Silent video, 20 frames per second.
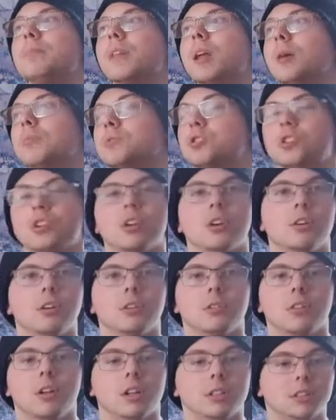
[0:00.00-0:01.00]
I'm
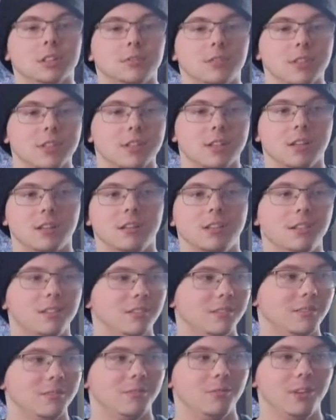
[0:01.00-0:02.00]
sure lots of us can
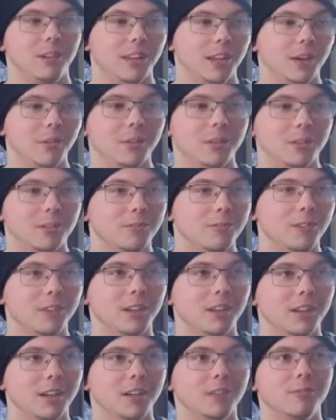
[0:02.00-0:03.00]
relate with the
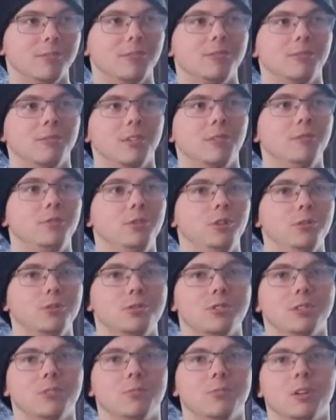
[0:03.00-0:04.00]
feeling of
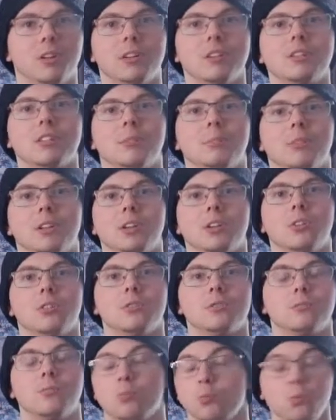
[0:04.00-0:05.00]
confusion when something
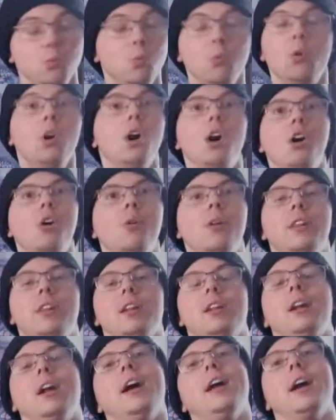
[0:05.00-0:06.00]
goes, whoa, and
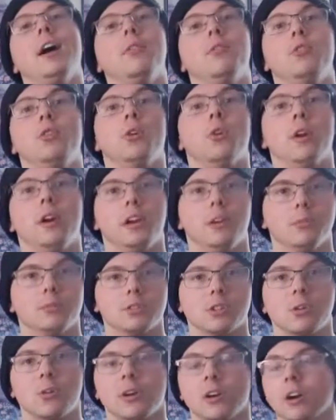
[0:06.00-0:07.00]
then I have no idea what's
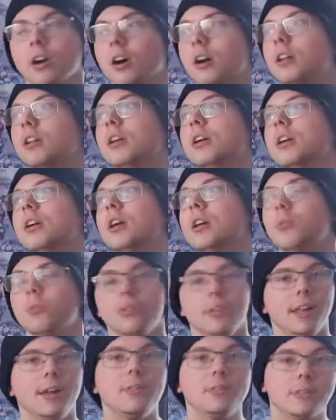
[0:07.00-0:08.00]
going on.
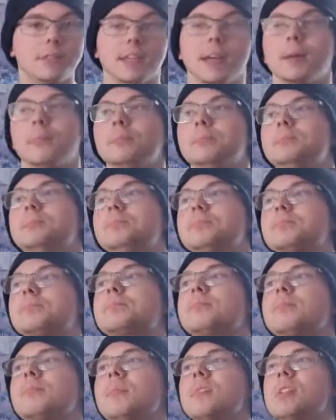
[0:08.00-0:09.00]
Well, that was them.
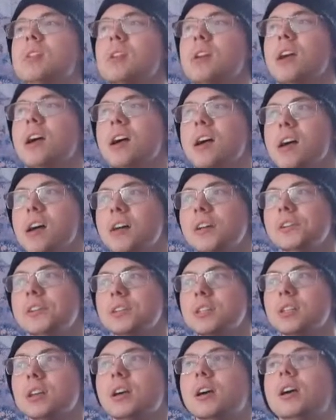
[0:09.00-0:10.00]

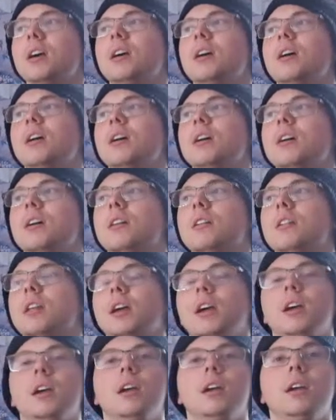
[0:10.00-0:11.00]
And
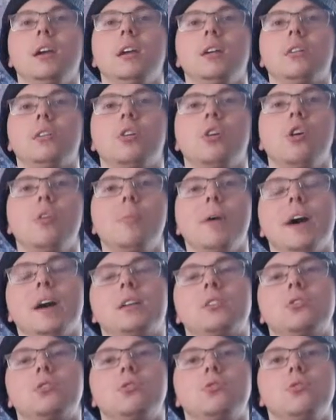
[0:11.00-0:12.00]
they go
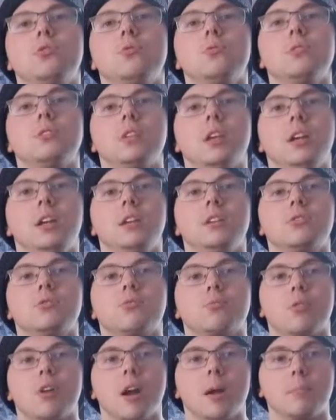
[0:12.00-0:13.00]
back to Sadie's
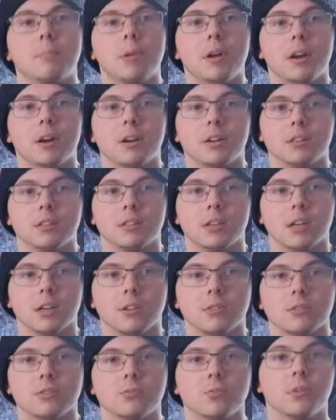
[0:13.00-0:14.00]
grandparents'
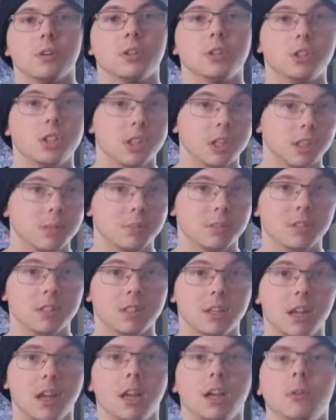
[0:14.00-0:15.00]
house, where she's been
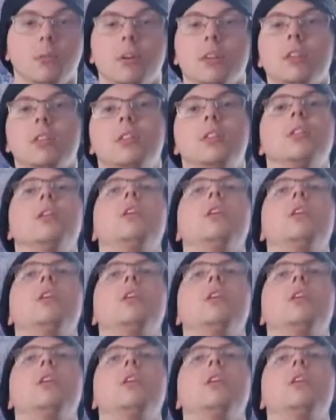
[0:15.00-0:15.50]
staying with,